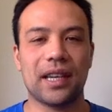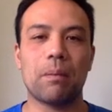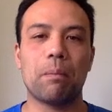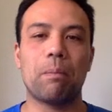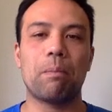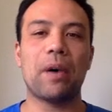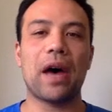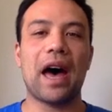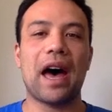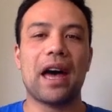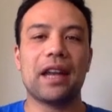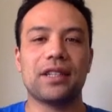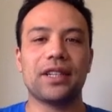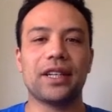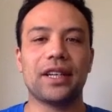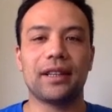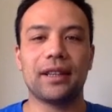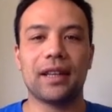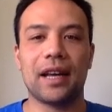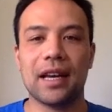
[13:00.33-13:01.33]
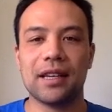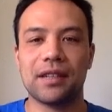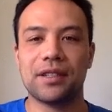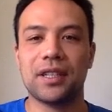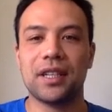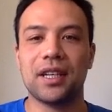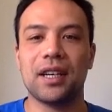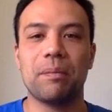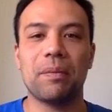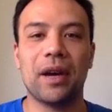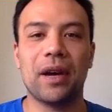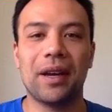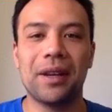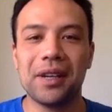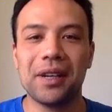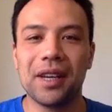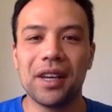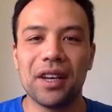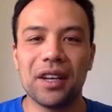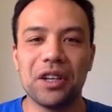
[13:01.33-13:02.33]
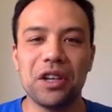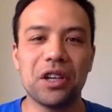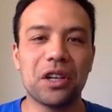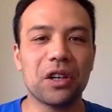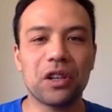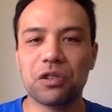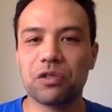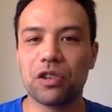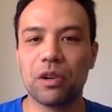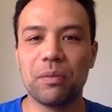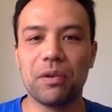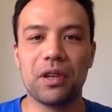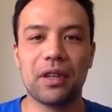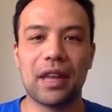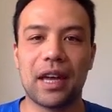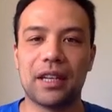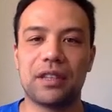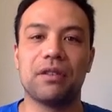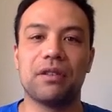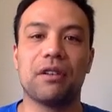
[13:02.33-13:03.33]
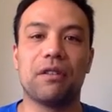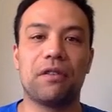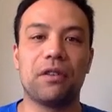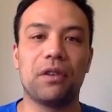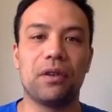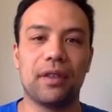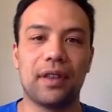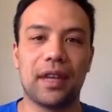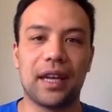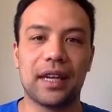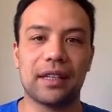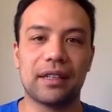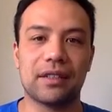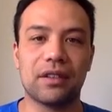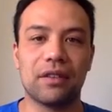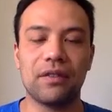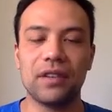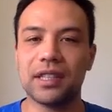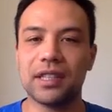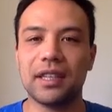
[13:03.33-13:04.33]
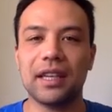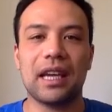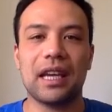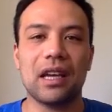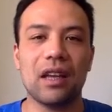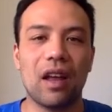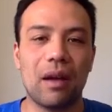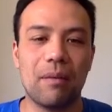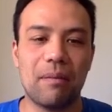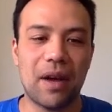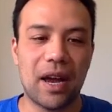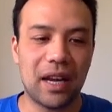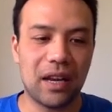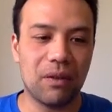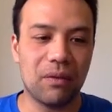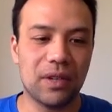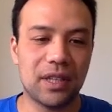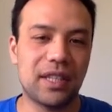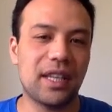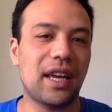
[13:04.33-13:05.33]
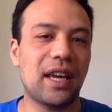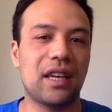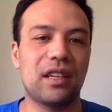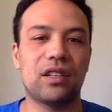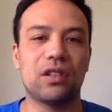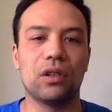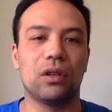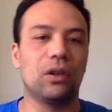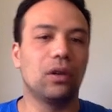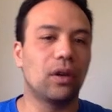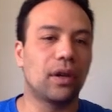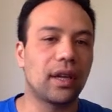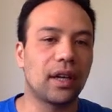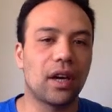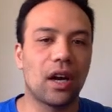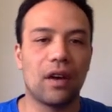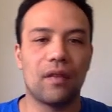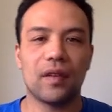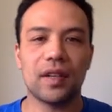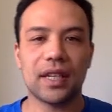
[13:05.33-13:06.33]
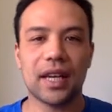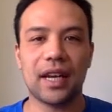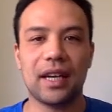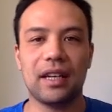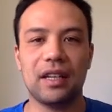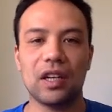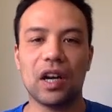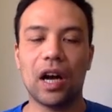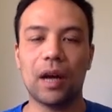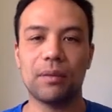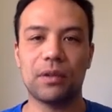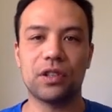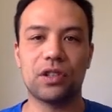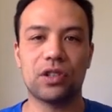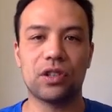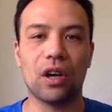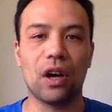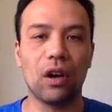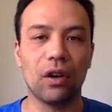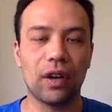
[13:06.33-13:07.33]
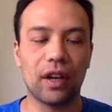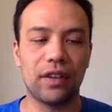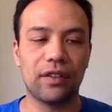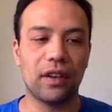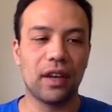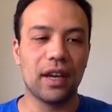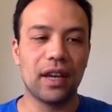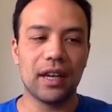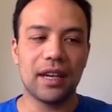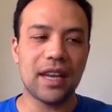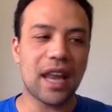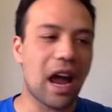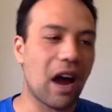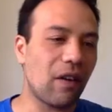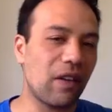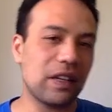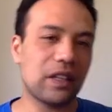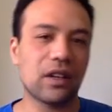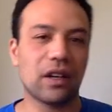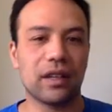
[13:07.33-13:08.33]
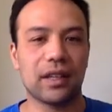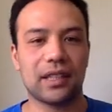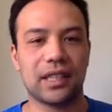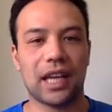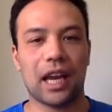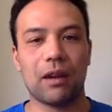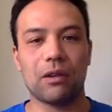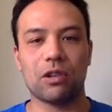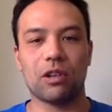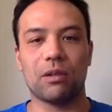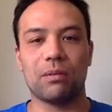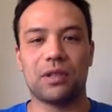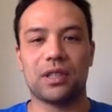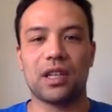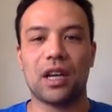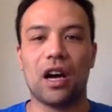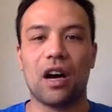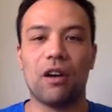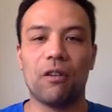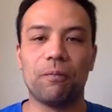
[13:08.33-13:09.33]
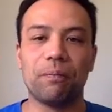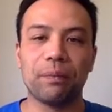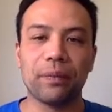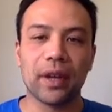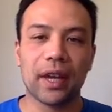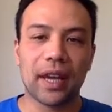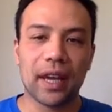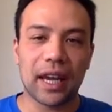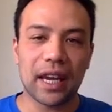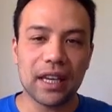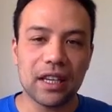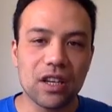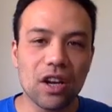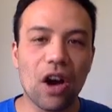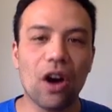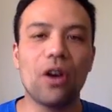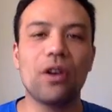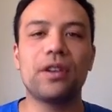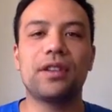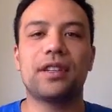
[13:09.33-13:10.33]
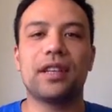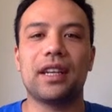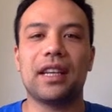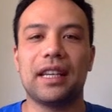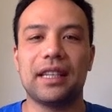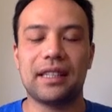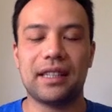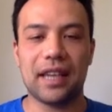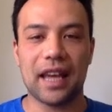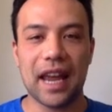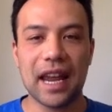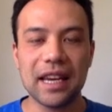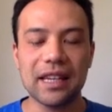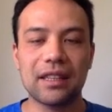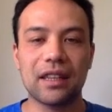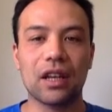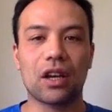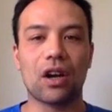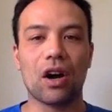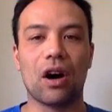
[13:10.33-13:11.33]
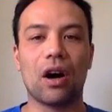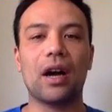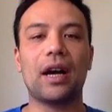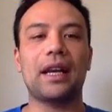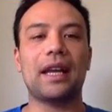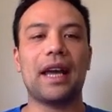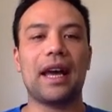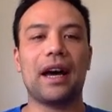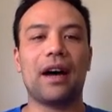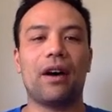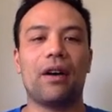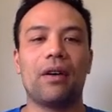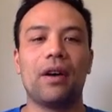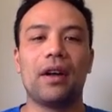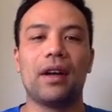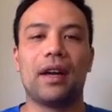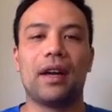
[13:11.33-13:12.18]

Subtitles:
a bad year last year, but you can attribute that to a few things. Obviously, Eli Manning was there, still looking over Danny Dimes' shoulders. Now he's got the team to himself. He knows that he's the guy now.